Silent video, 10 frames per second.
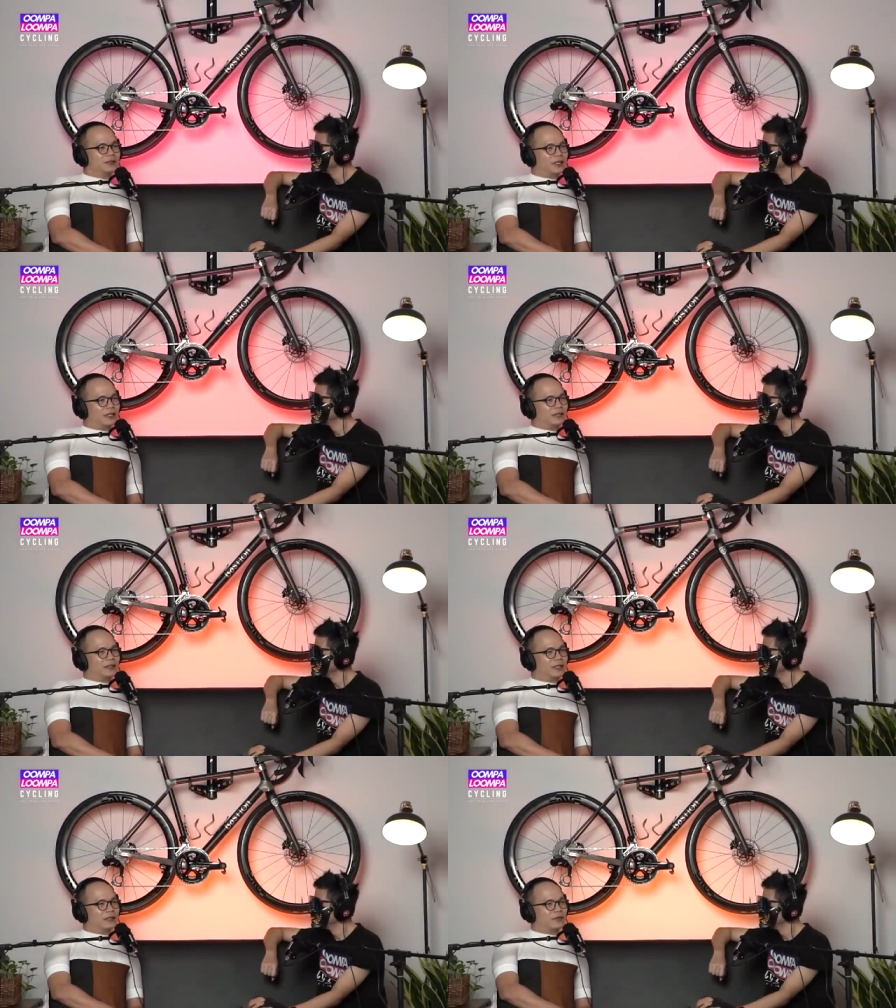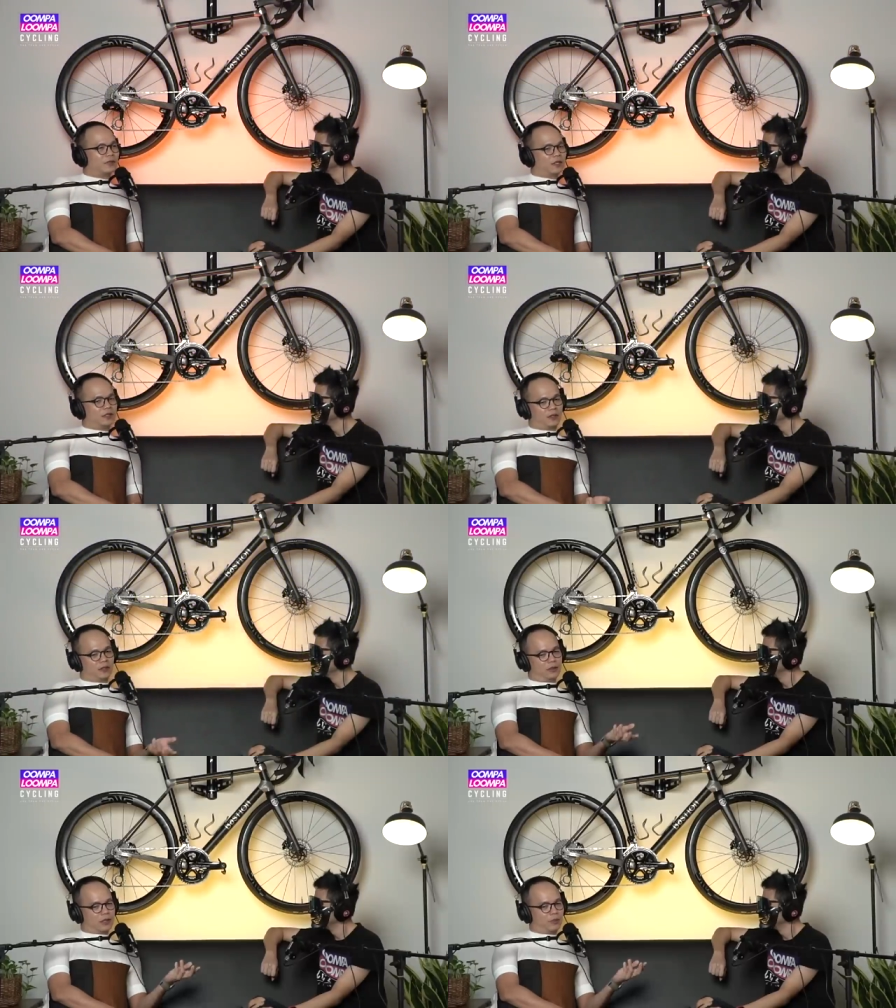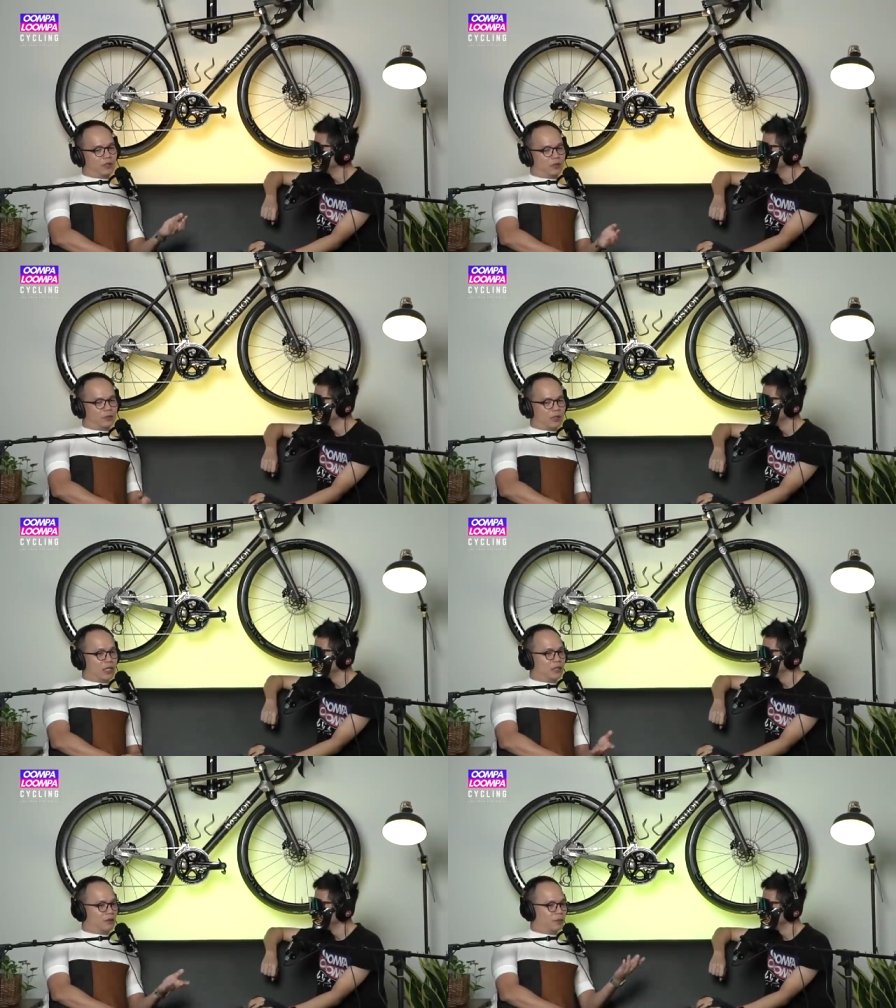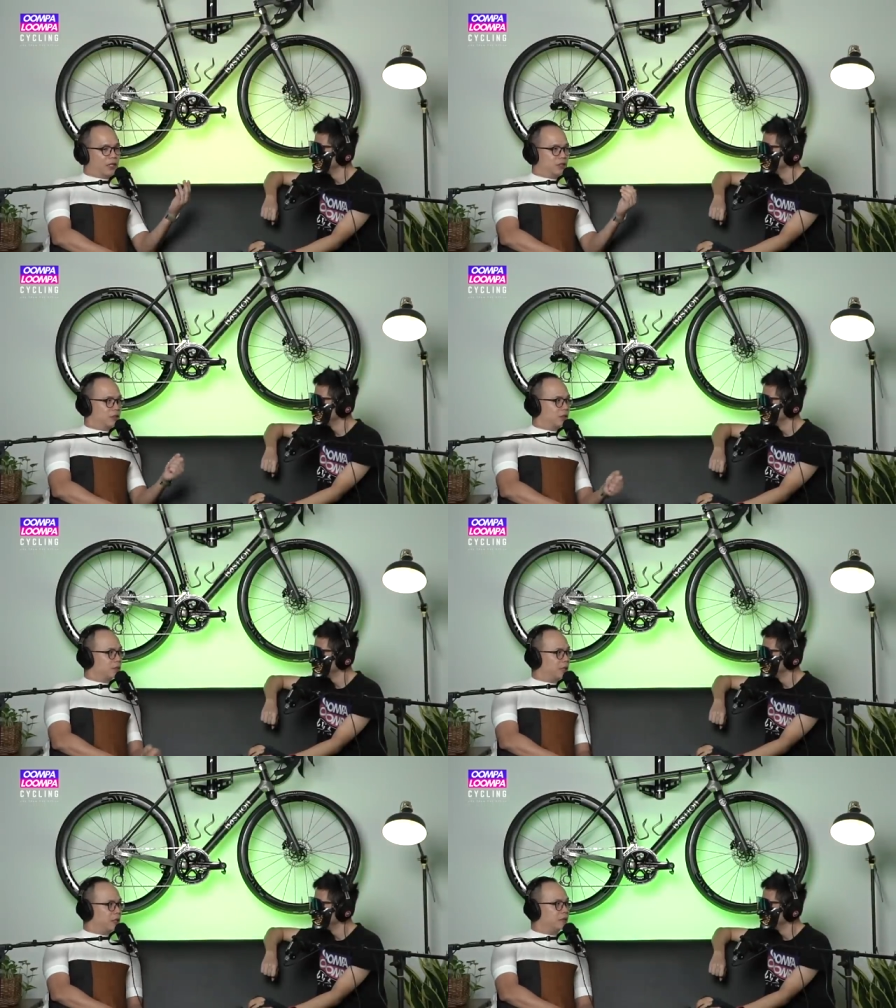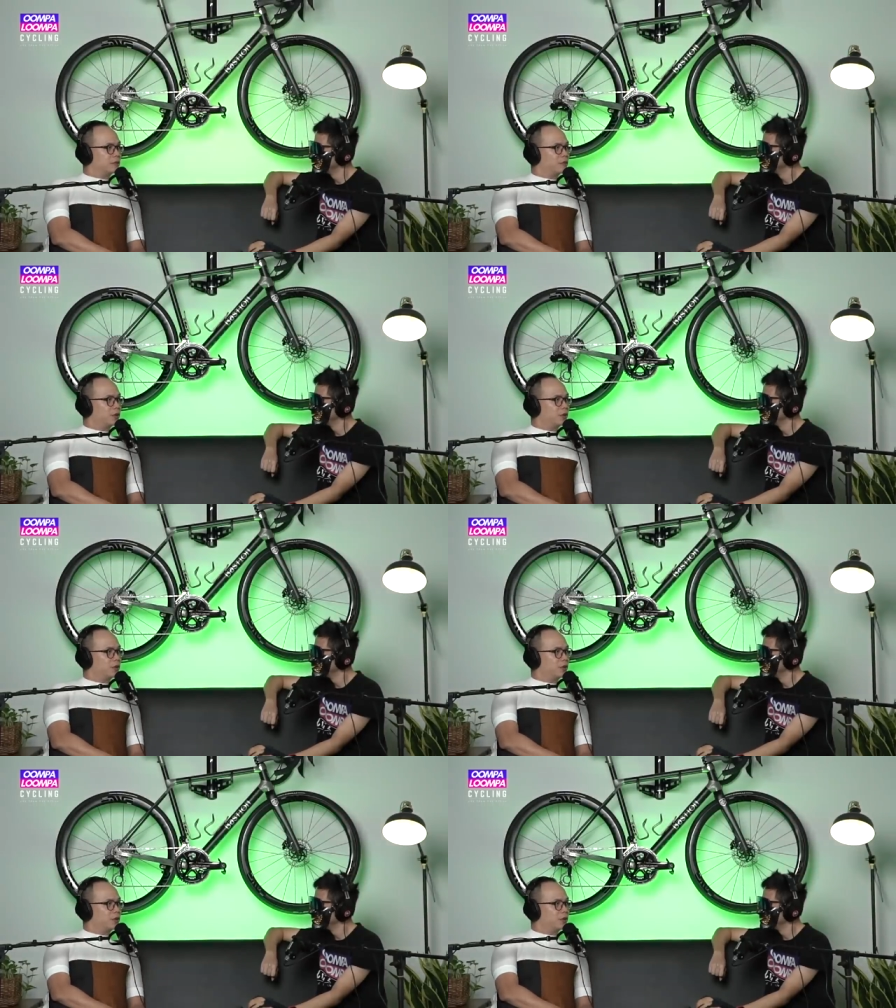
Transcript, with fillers: Then then after that he, he sent me an email. Hey, your bike is here, man.